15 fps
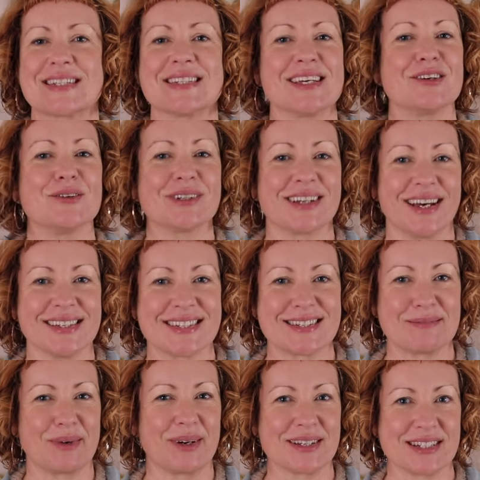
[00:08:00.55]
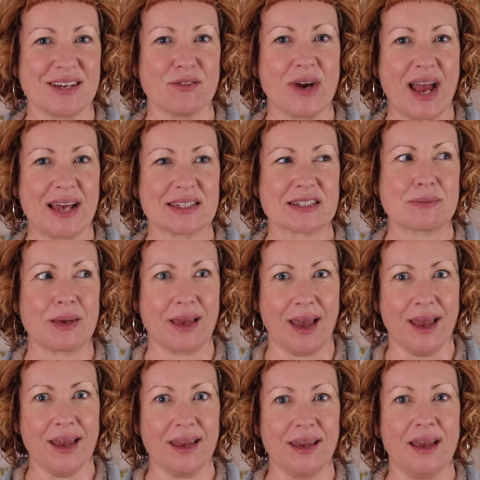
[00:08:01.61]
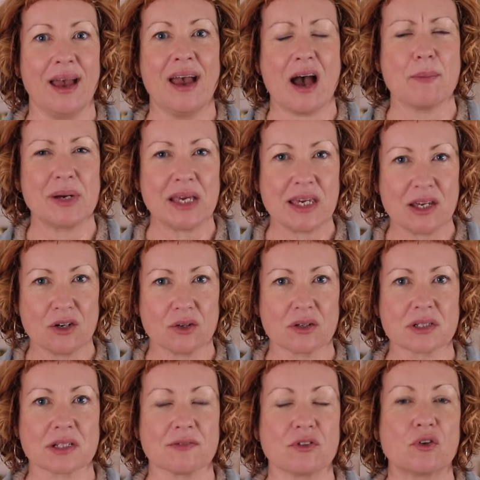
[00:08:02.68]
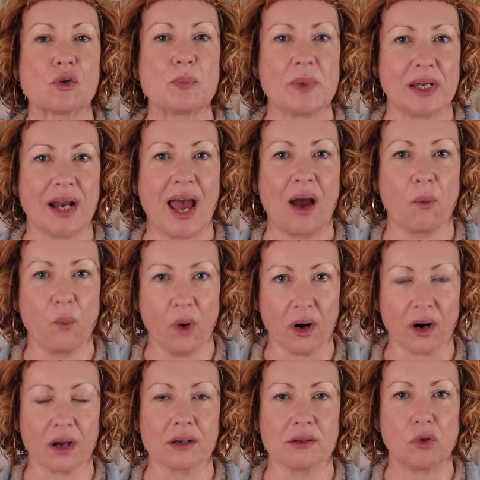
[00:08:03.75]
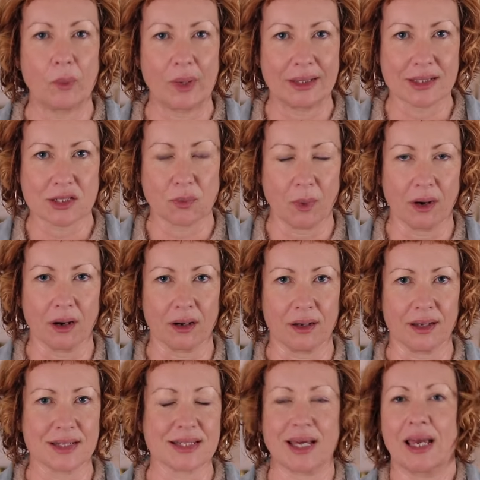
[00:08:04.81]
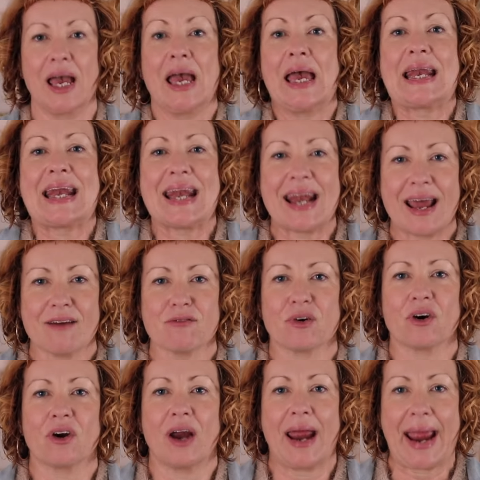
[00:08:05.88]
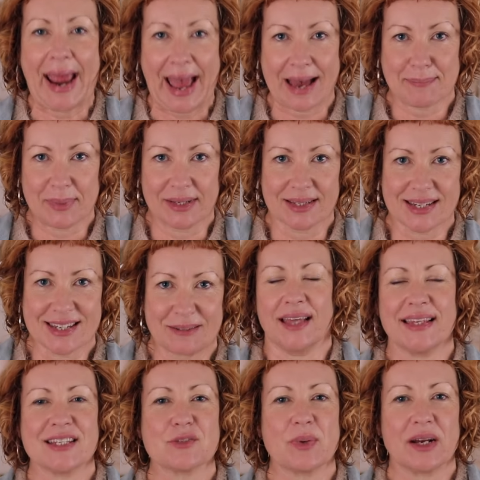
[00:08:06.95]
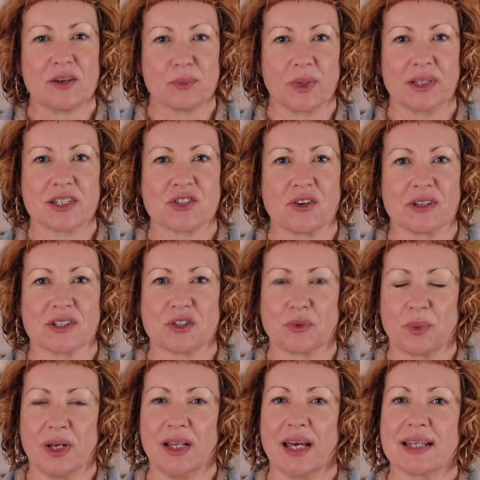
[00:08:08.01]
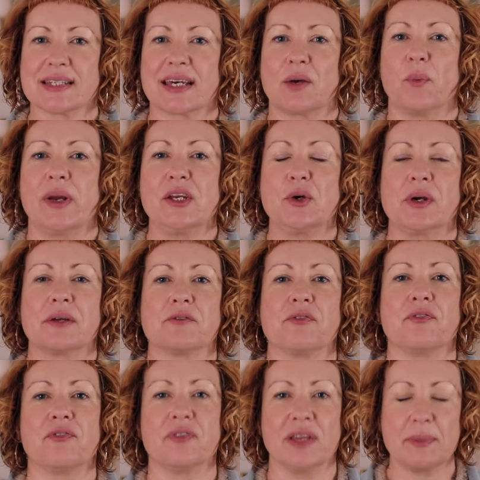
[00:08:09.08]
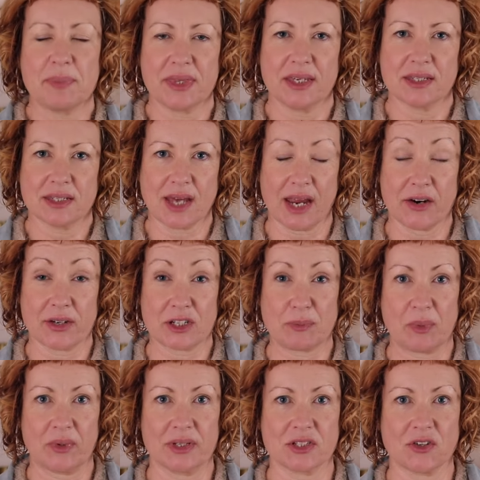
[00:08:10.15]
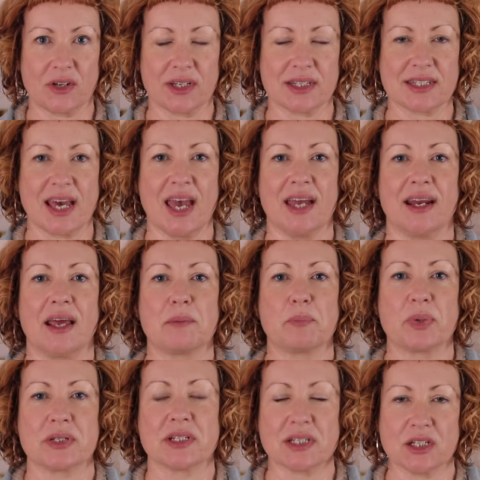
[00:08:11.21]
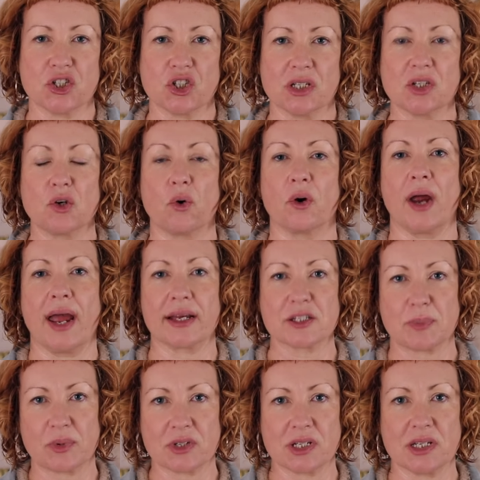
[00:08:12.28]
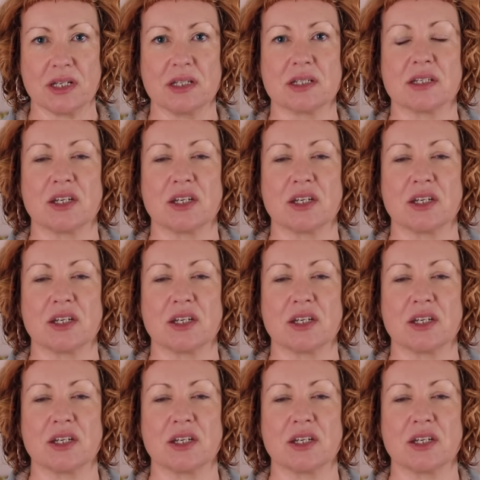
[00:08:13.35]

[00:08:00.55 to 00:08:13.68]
a single customer has ever asked me, hey, how many years have you been at work doing this work? It's like never happened. And that's when I really started to realize, like, when you can flip the entire experience on its head and position your expertise,